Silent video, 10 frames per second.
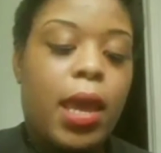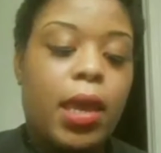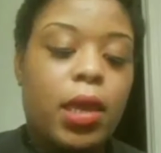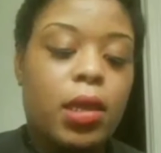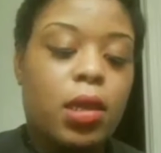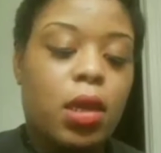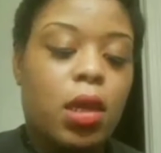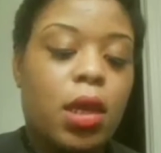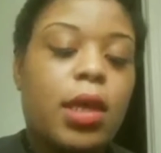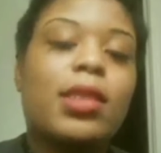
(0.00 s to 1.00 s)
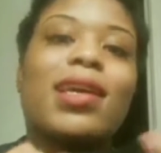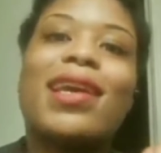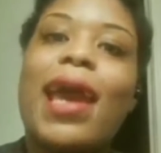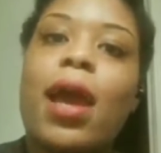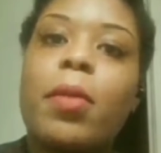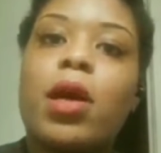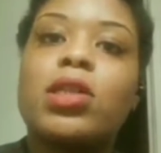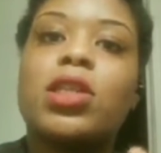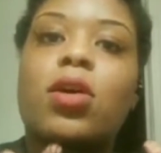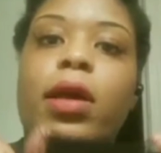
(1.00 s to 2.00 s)
and the cap
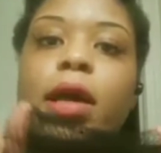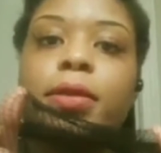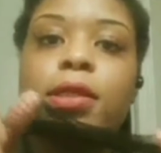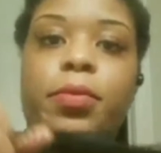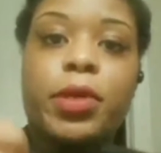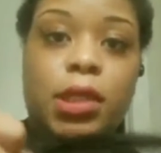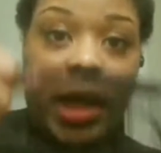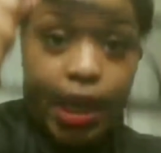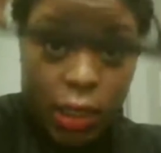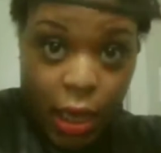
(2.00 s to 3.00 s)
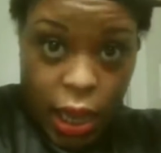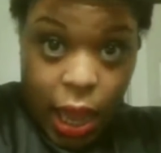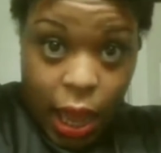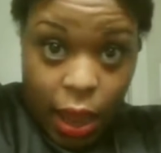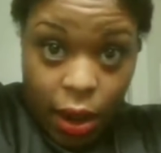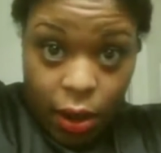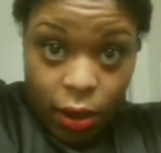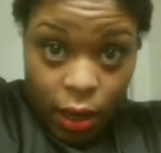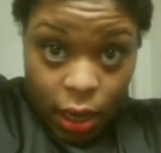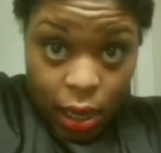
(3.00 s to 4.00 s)
also helps to protect the
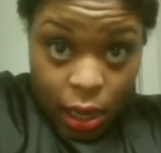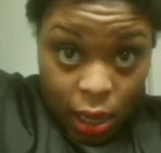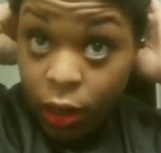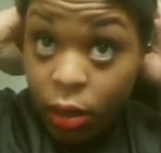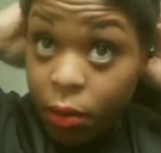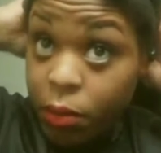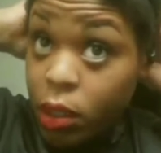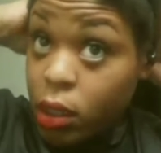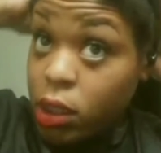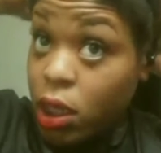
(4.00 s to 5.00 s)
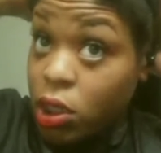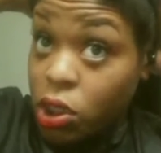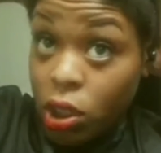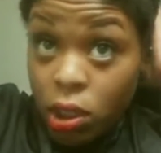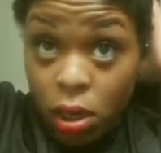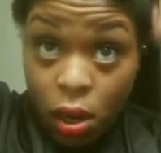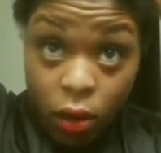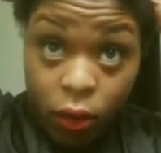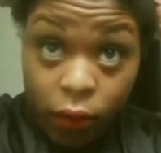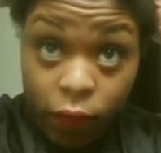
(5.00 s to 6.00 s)
hair from the tension
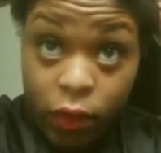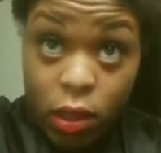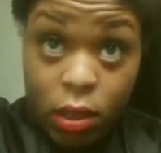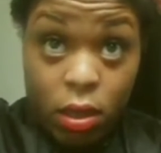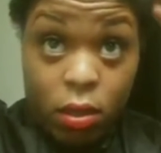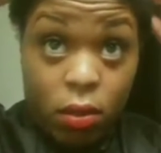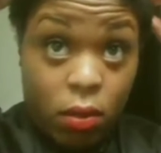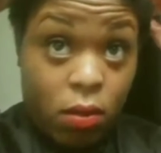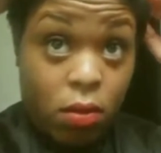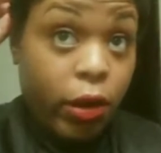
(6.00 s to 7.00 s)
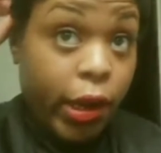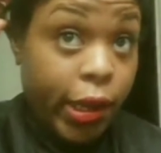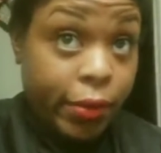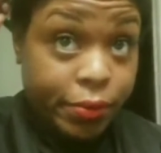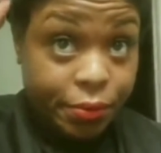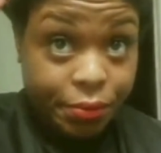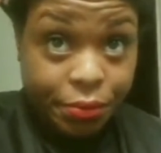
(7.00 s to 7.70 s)
of the thread,